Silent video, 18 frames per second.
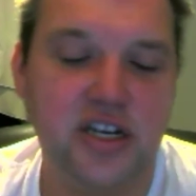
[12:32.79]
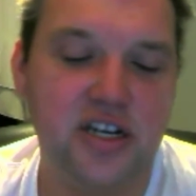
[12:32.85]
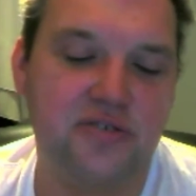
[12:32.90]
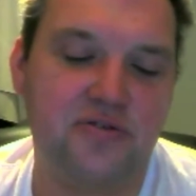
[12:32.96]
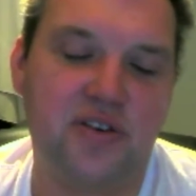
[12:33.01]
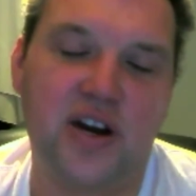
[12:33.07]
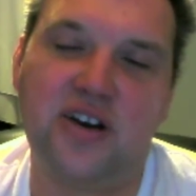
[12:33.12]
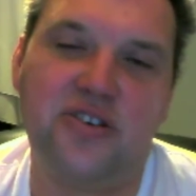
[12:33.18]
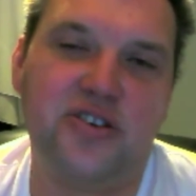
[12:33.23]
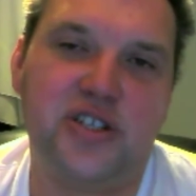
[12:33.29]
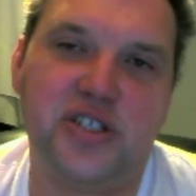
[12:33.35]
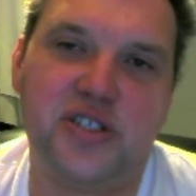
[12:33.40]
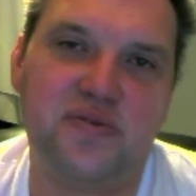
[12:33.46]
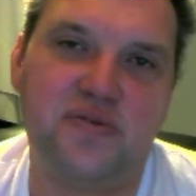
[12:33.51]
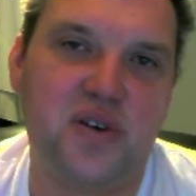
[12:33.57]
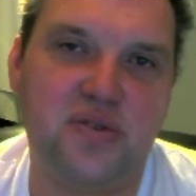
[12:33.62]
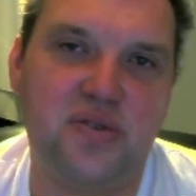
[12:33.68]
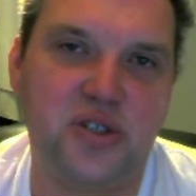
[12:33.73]
router is
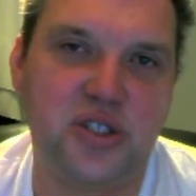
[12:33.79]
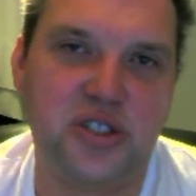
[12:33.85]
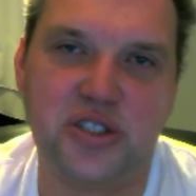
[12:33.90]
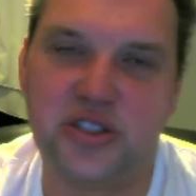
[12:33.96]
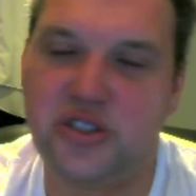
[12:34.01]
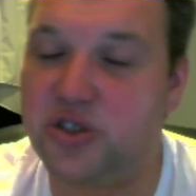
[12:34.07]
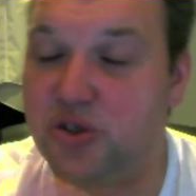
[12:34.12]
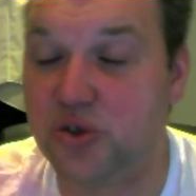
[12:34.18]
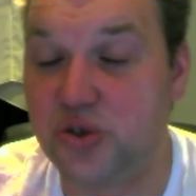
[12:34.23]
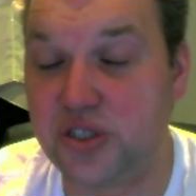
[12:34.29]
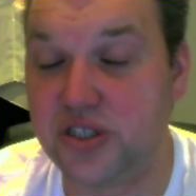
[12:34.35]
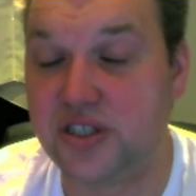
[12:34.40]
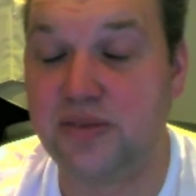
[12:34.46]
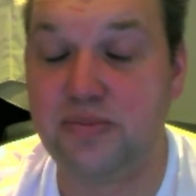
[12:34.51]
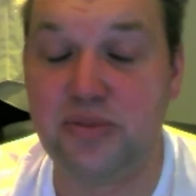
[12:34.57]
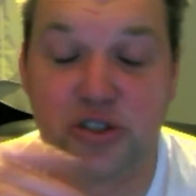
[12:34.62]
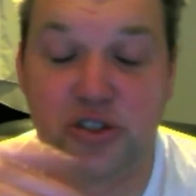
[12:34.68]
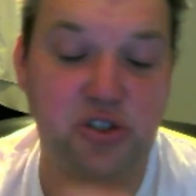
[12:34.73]
forwarded to the
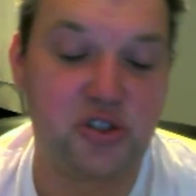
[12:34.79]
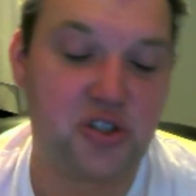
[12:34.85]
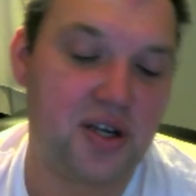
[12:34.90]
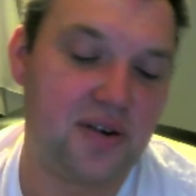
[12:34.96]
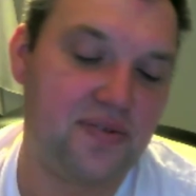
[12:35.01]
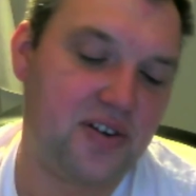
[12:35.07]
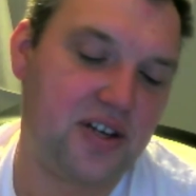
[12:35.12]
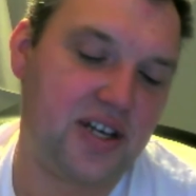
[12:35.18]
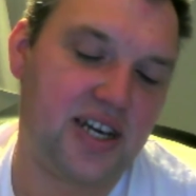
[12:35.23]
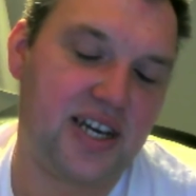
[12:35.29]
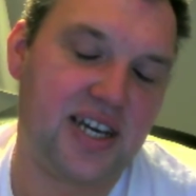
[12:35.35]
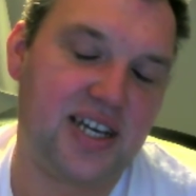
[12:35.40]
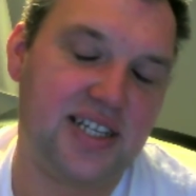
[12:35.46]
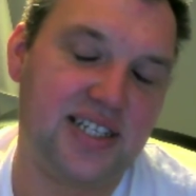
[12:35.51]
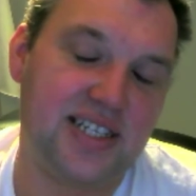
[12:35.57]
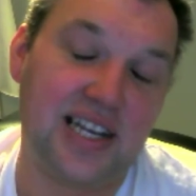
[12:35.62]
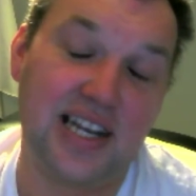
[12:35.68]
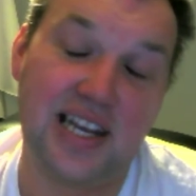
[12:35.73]
image server
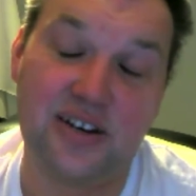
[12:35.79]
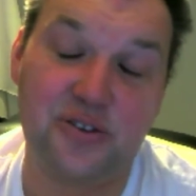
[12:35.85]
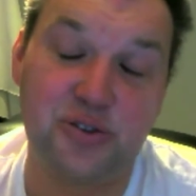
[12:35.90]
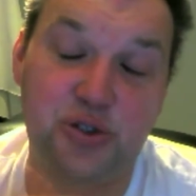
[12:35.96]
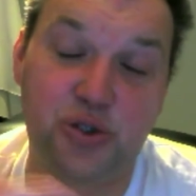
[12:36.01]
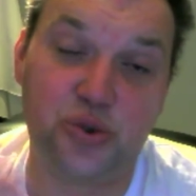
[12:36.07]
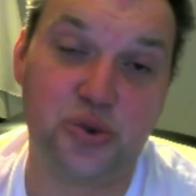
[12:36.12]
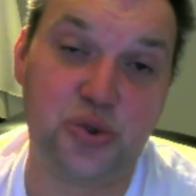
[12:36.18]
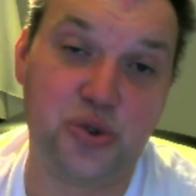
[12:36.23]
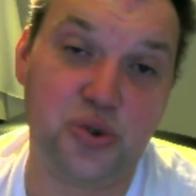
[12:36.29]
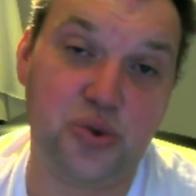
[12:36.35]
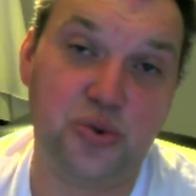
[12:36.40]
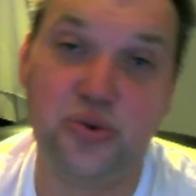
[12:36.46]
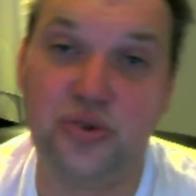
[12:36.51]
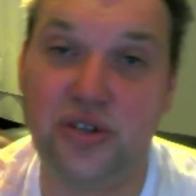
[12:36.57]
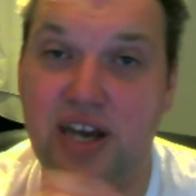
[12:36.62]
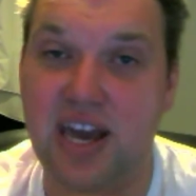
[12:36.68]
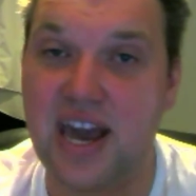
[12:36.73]
and allows you to
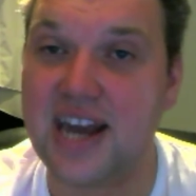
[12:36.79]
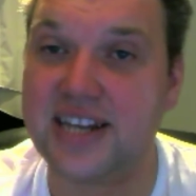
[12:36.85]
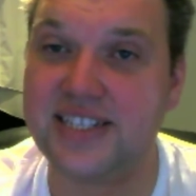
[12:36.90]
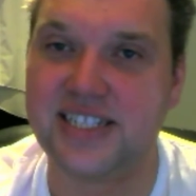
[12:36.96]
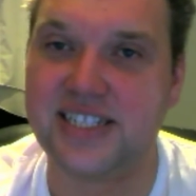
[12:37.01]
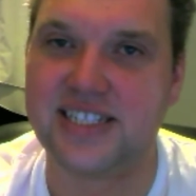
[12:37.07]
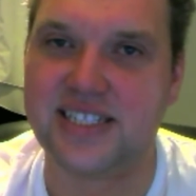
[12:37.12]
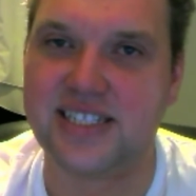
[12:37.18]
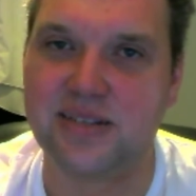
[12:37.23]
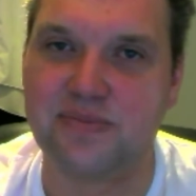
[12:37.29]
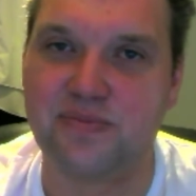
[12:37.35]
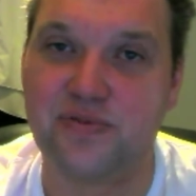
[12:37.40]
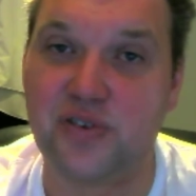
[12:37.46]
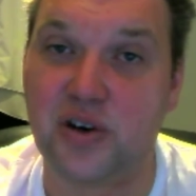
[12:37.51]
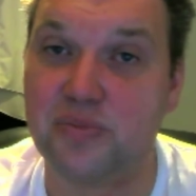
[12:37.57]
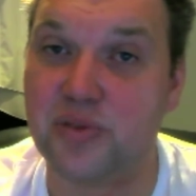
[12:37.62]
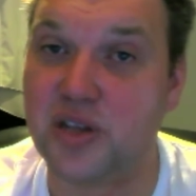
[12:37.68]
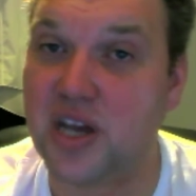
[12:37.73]
access them
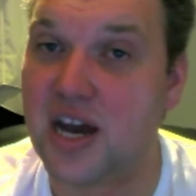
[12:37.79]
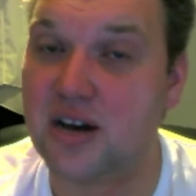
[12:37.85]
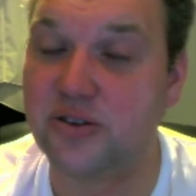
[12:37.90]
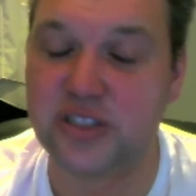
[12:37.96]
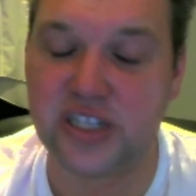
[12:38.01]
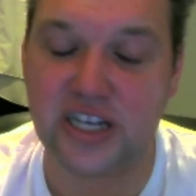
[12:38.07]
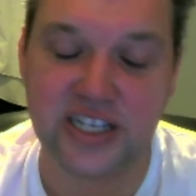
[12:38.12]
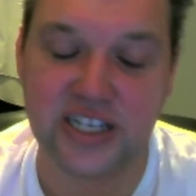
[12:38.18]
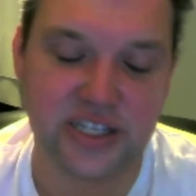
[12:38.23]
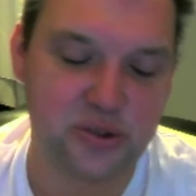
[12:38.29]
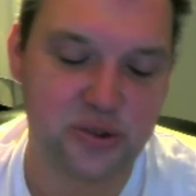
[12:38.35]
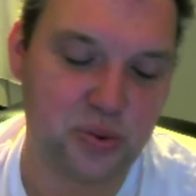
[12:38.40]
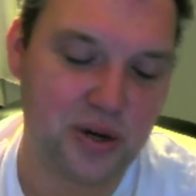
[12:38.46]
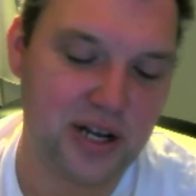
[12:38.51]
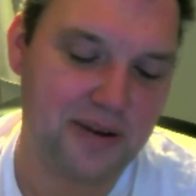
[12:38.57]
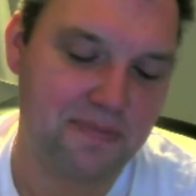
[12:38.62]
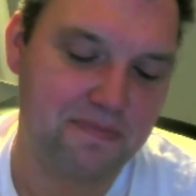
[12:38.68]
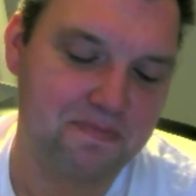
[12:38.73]
from the outside as well.